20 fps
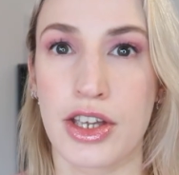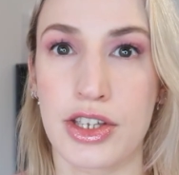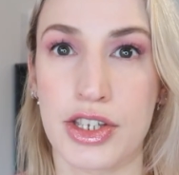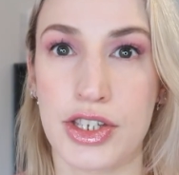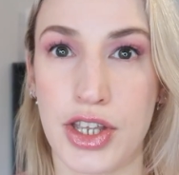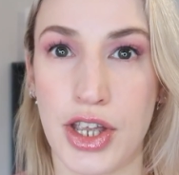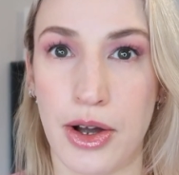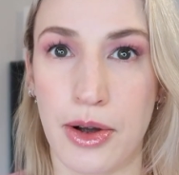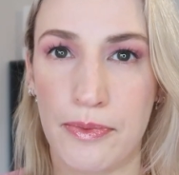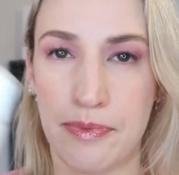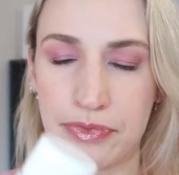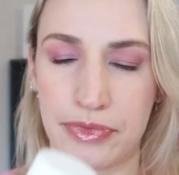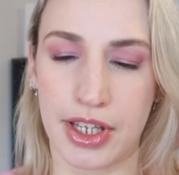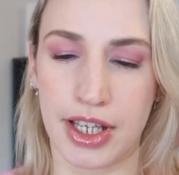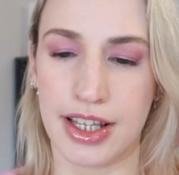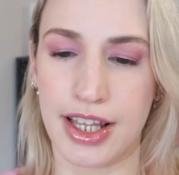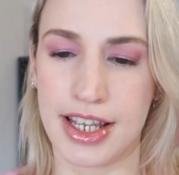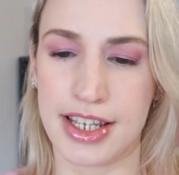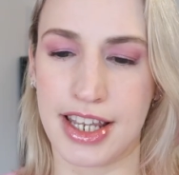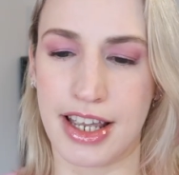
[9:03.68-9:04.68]
So
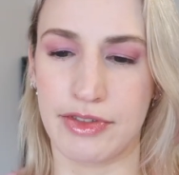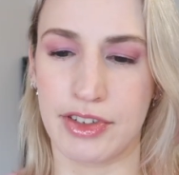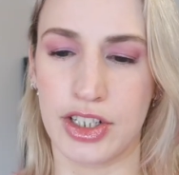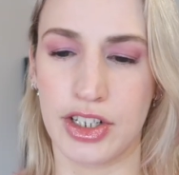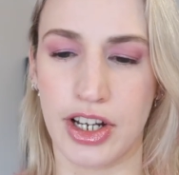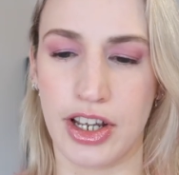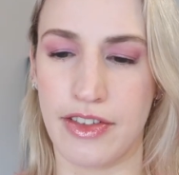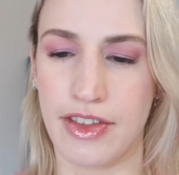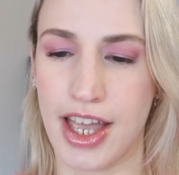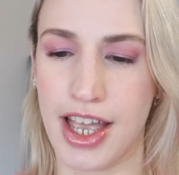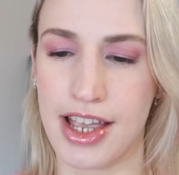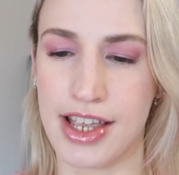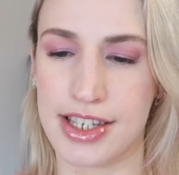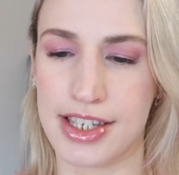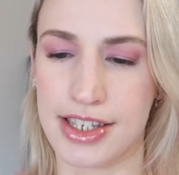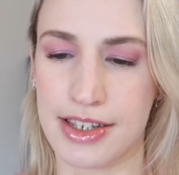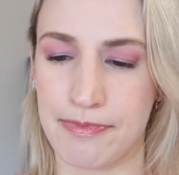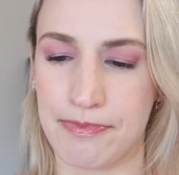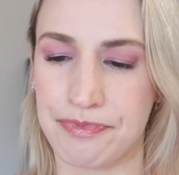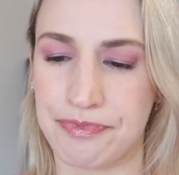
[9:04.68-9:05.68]
let's have a look at
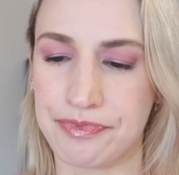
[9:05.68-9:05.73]
this.